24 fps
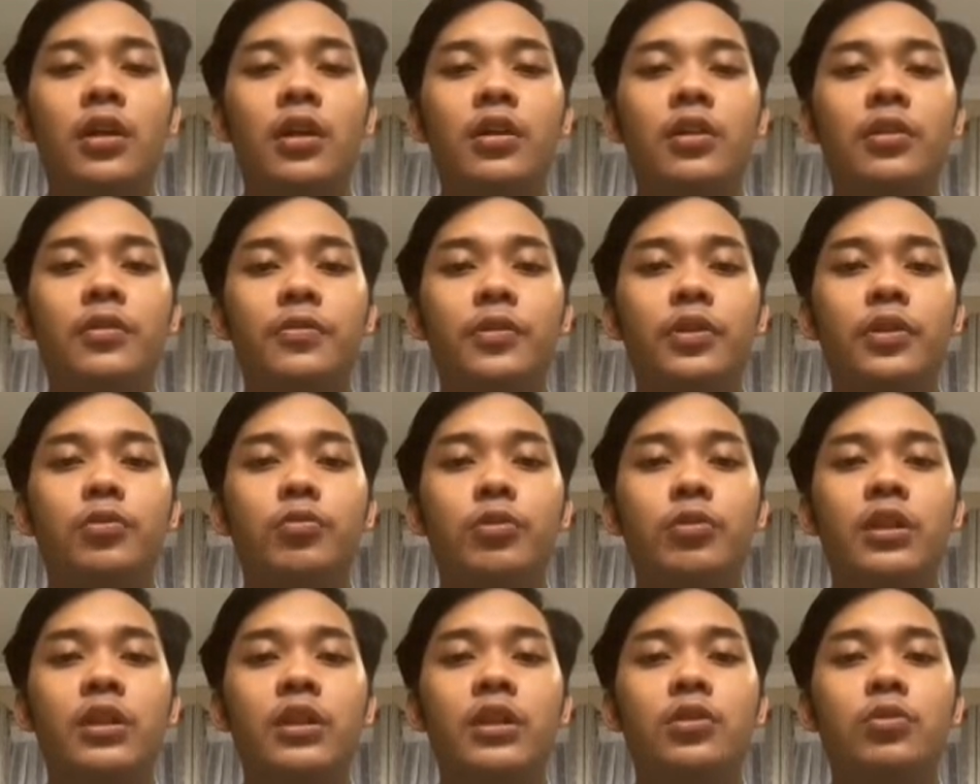The fourth
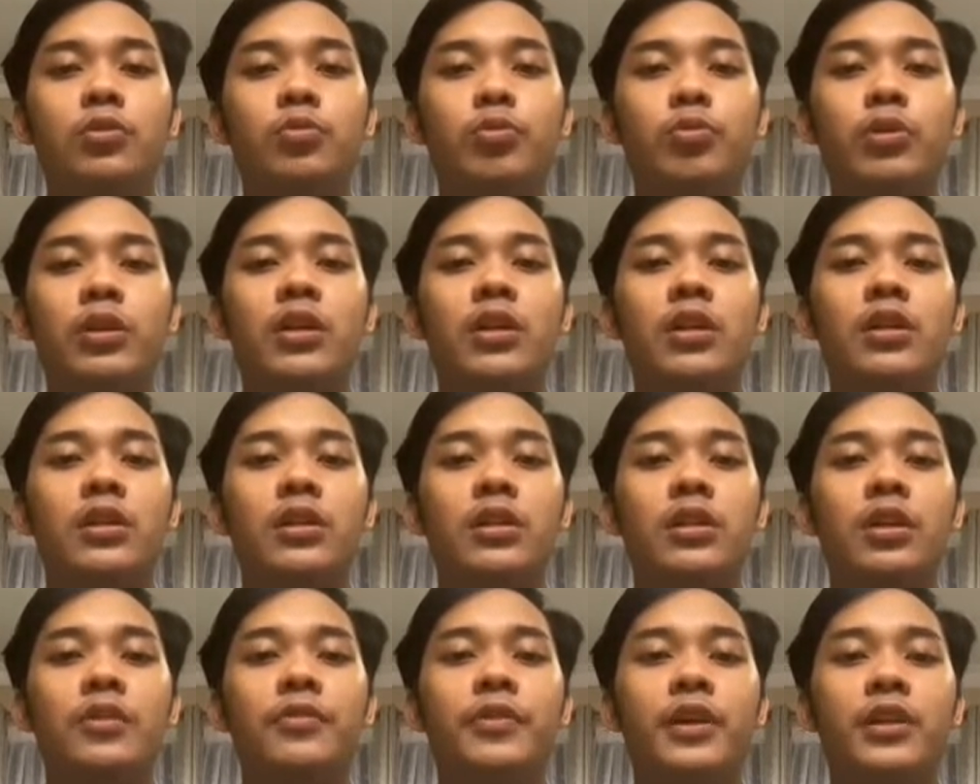one is what are
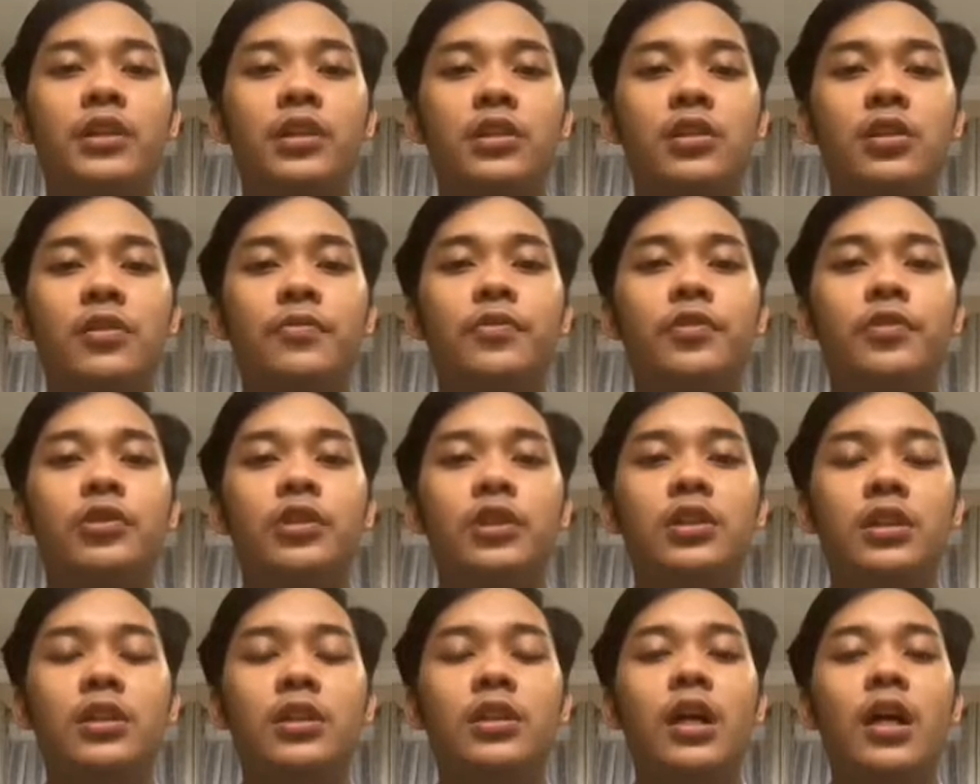the factors
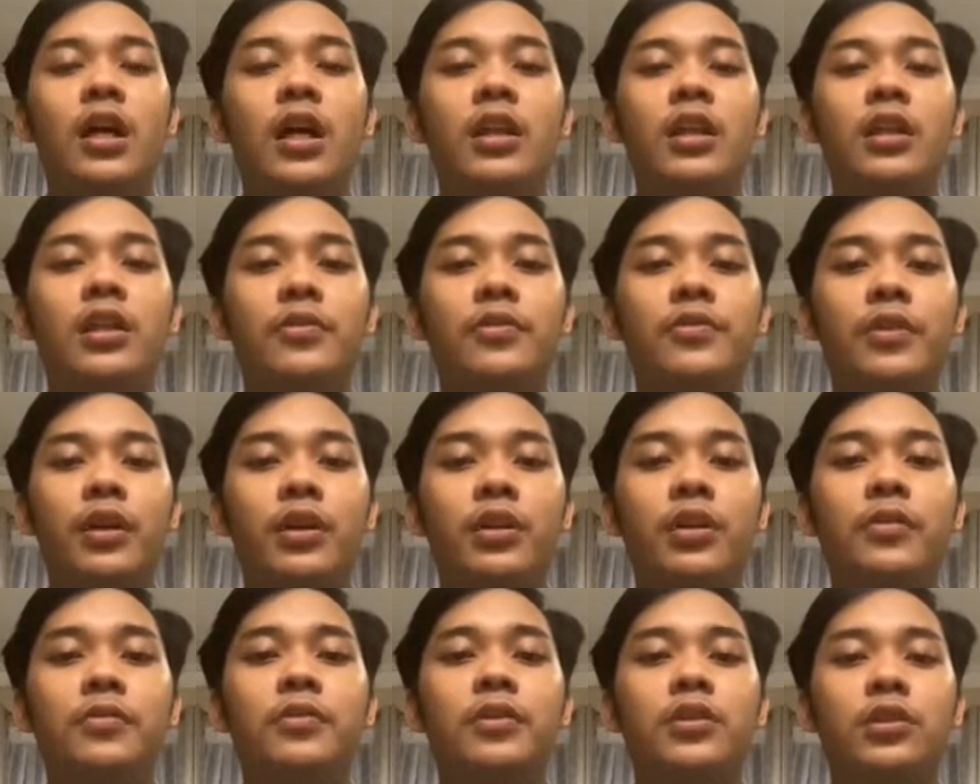influencing the
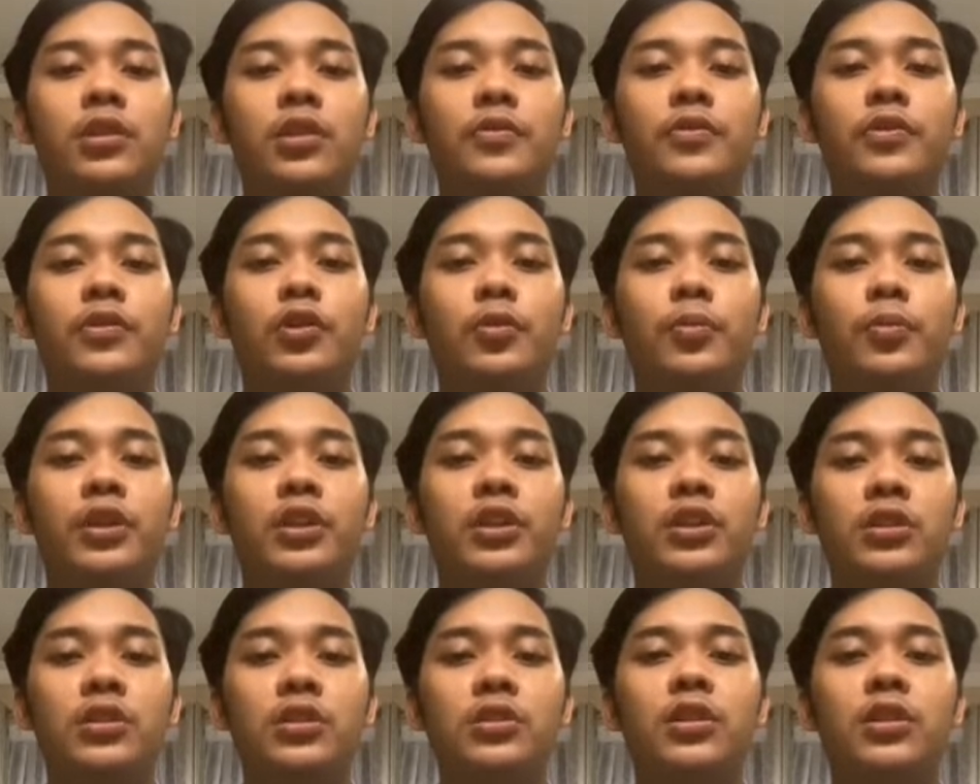effectiveness of
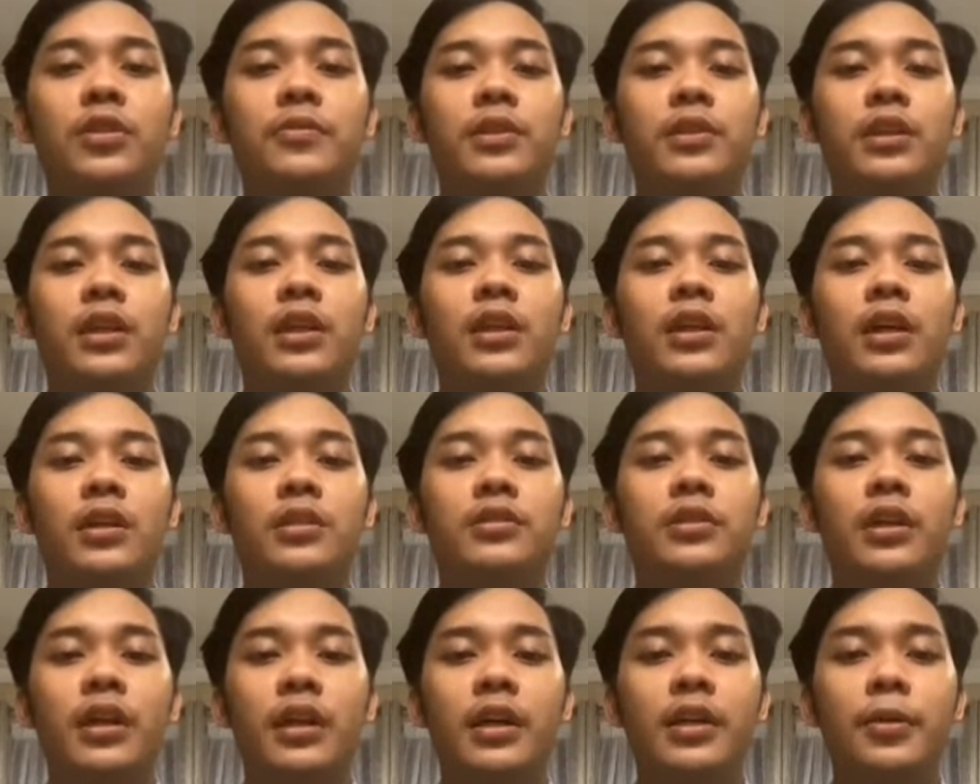Occupational Safety and Health
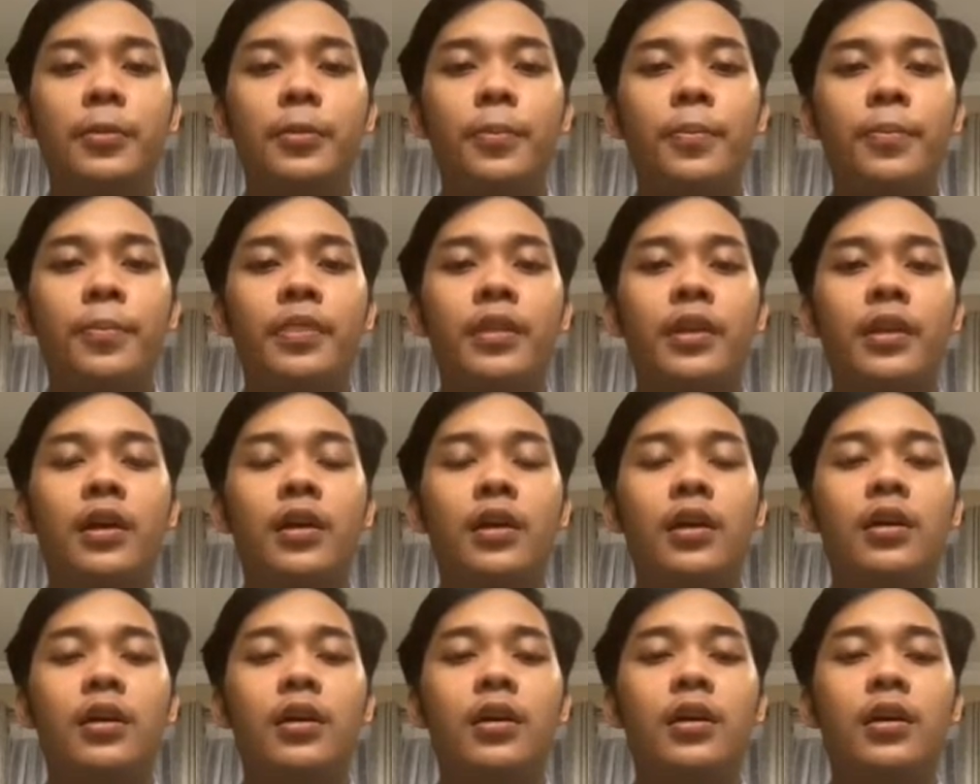Act.
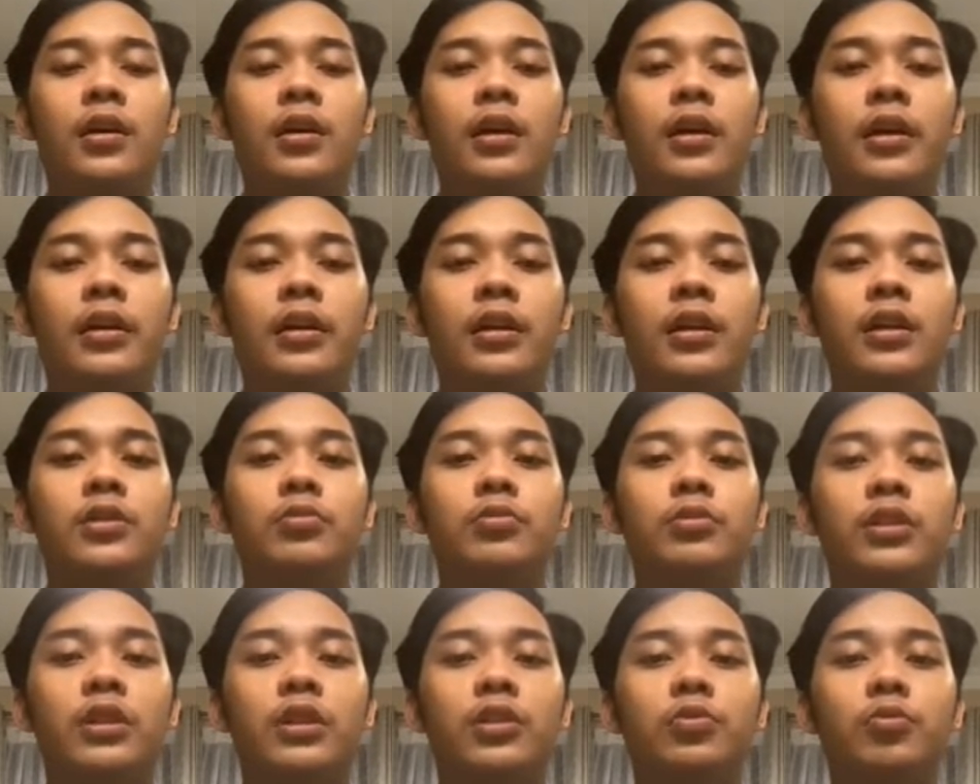And the last
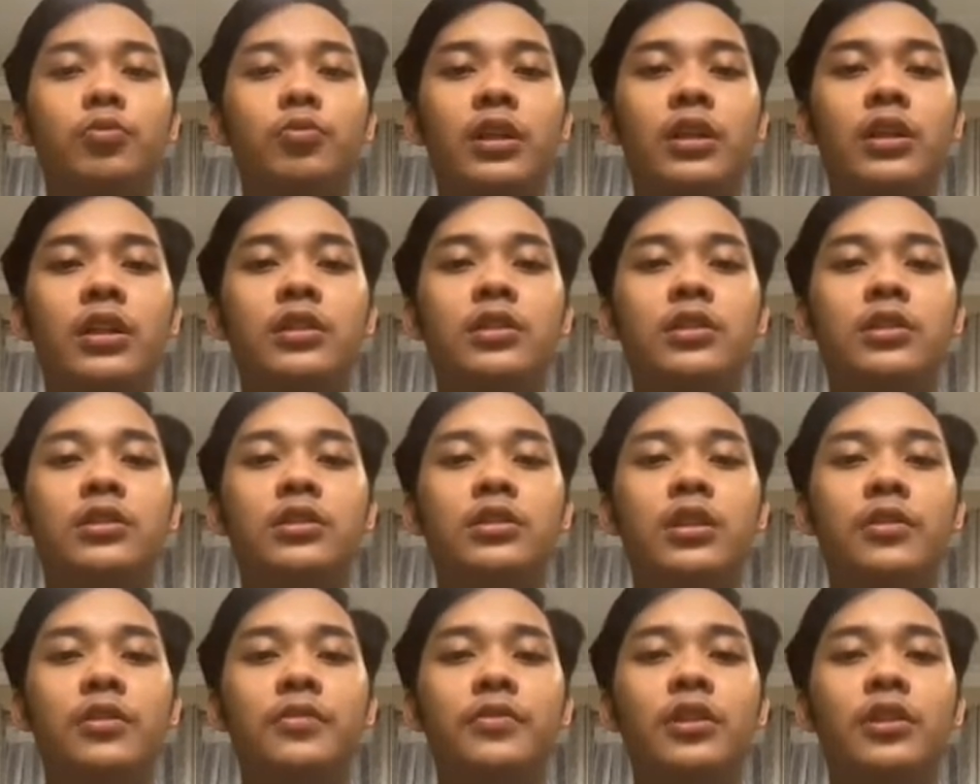one is what is the
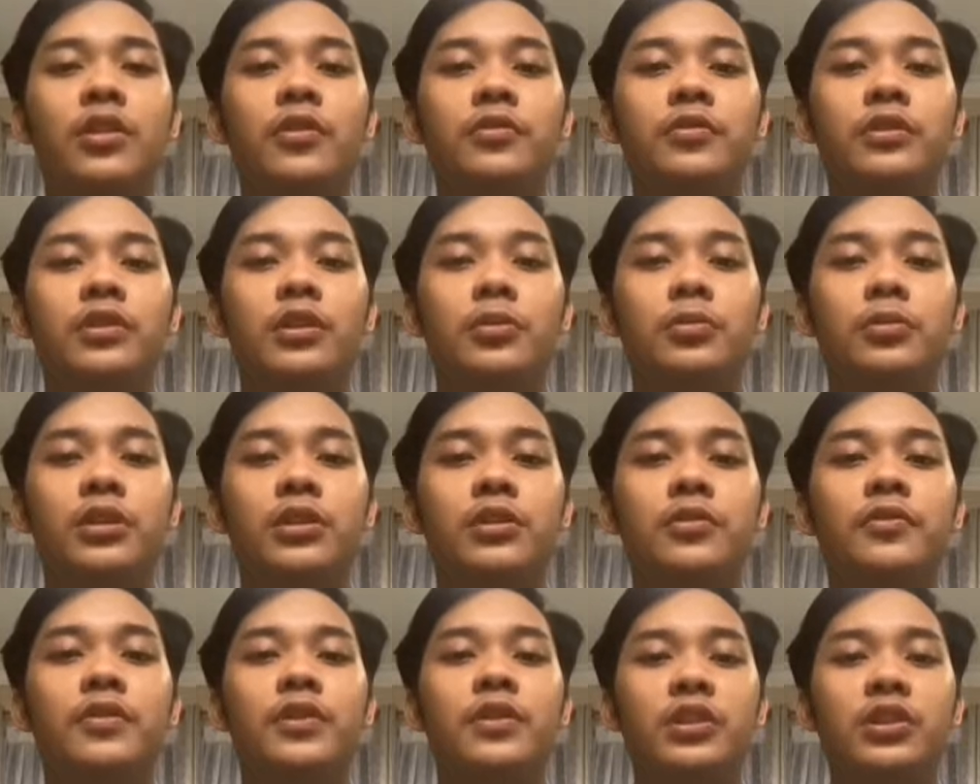level of job
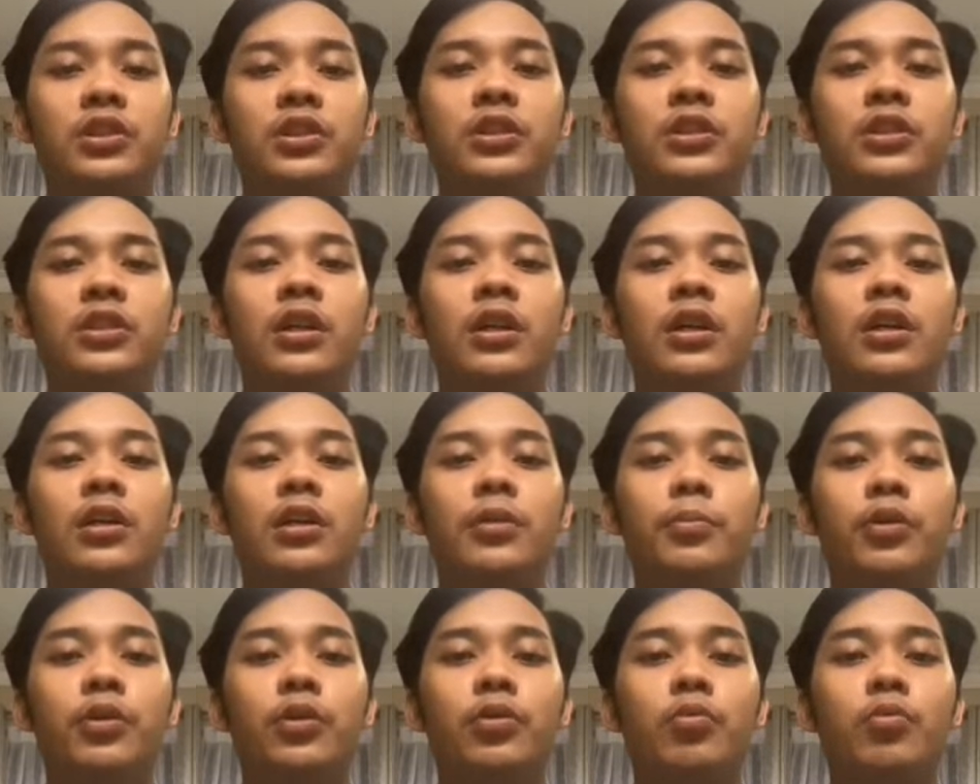satisfaction
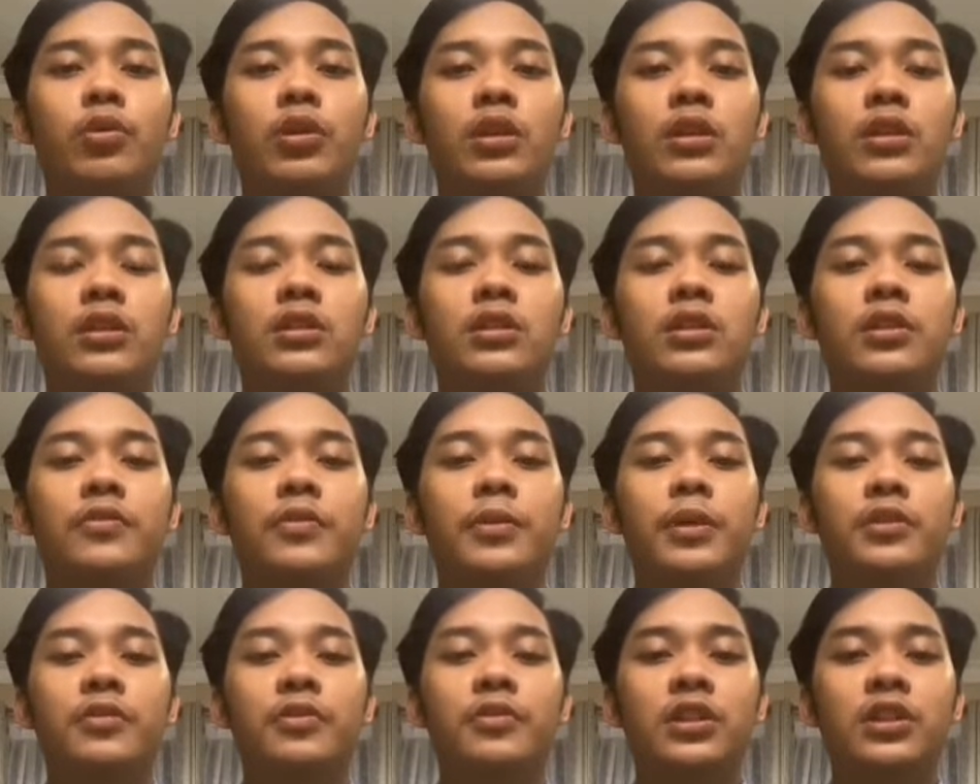among the workers in the
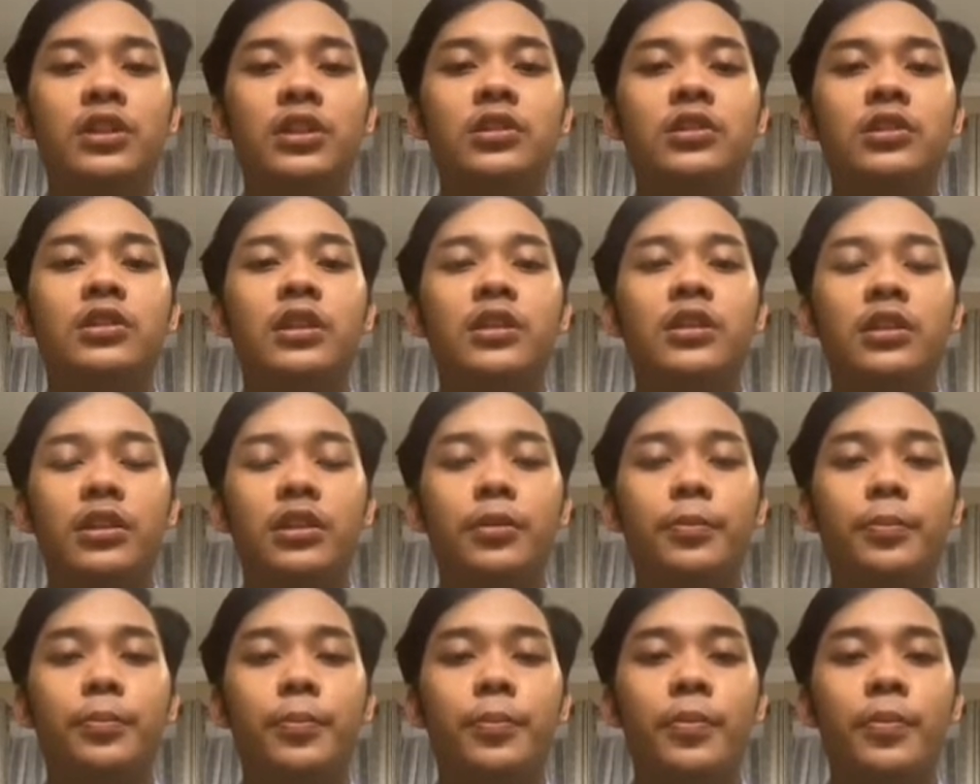manufacturing sector.